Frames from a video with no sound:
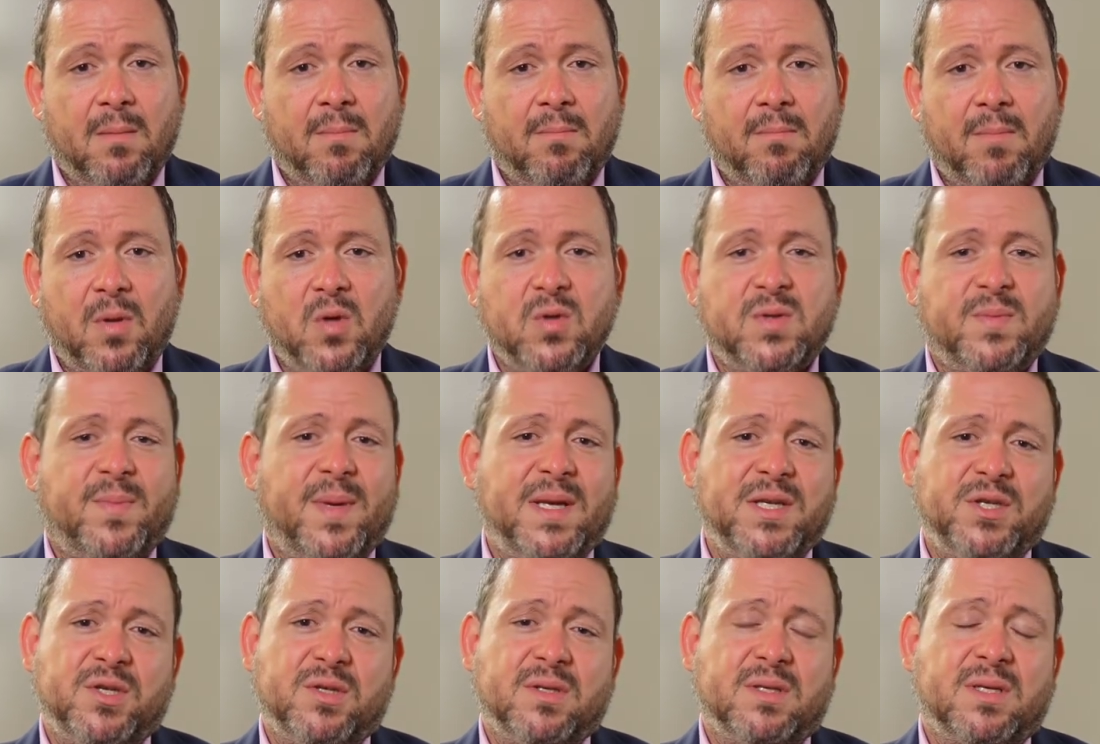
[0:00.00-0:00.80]
Most
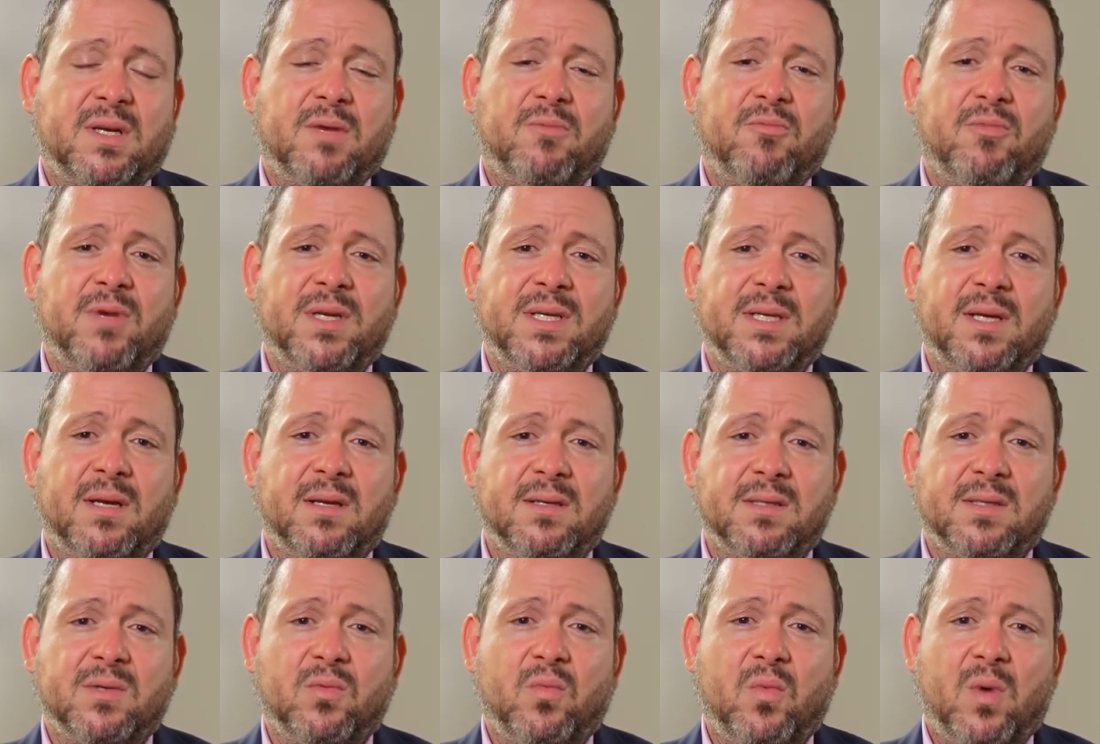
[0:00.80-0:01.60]
patients can
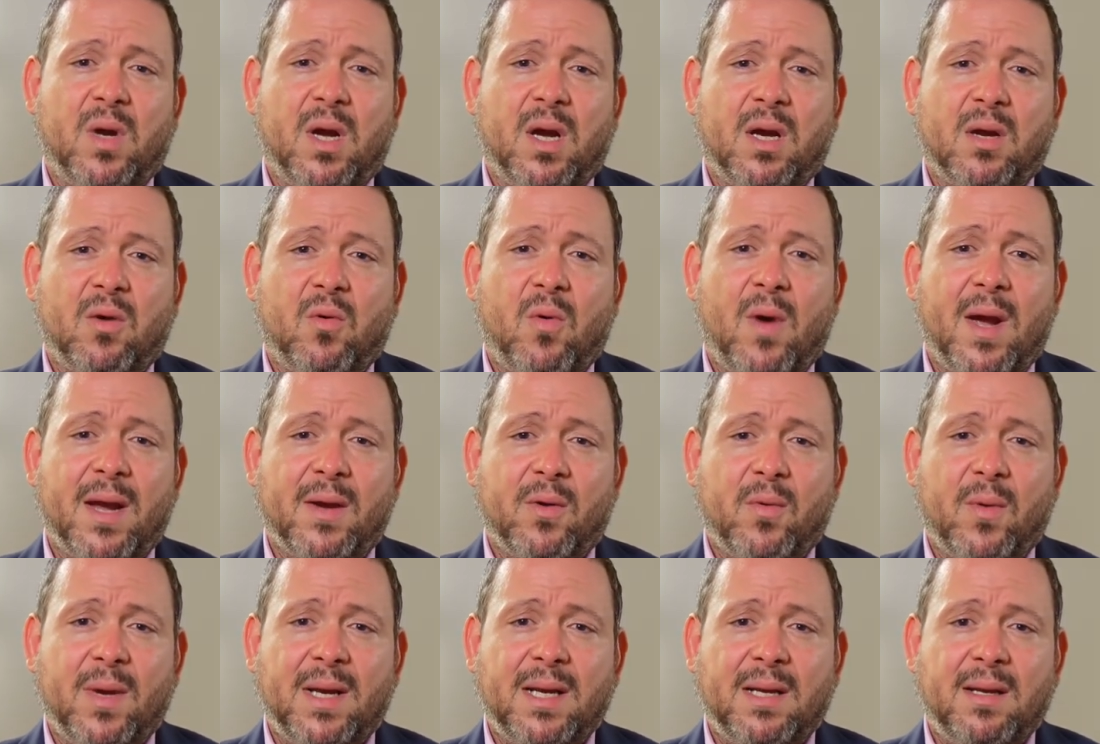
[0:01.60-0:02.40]
return to work quite
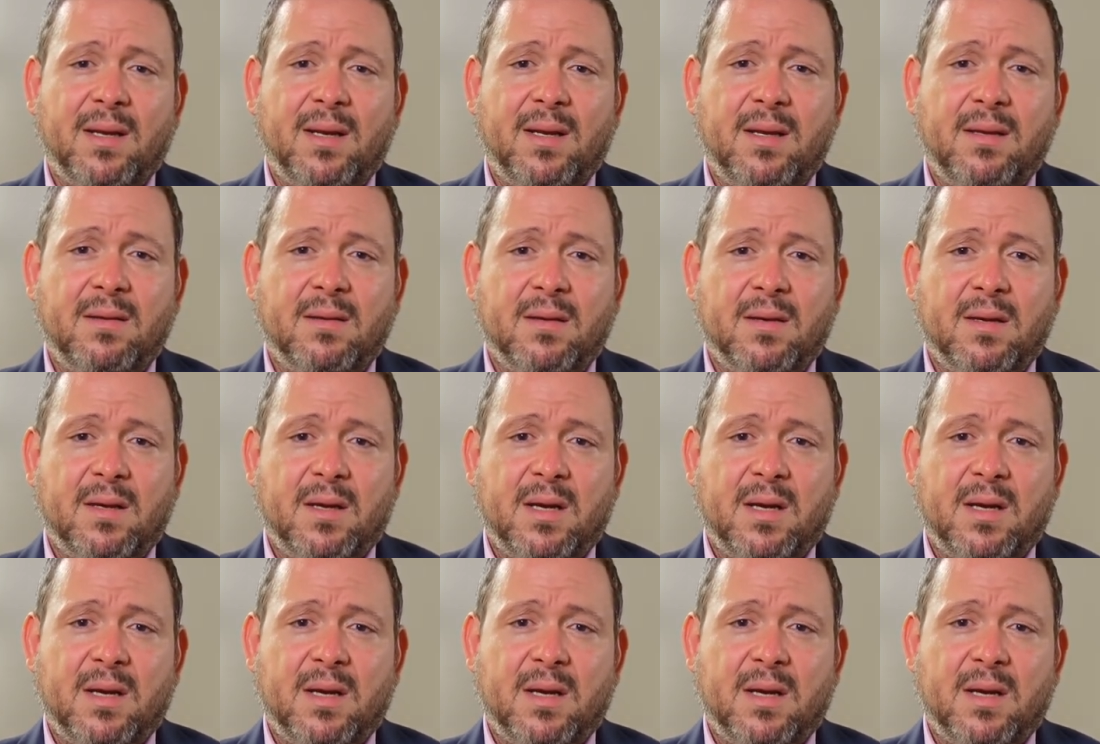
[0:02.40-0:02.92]
quickly,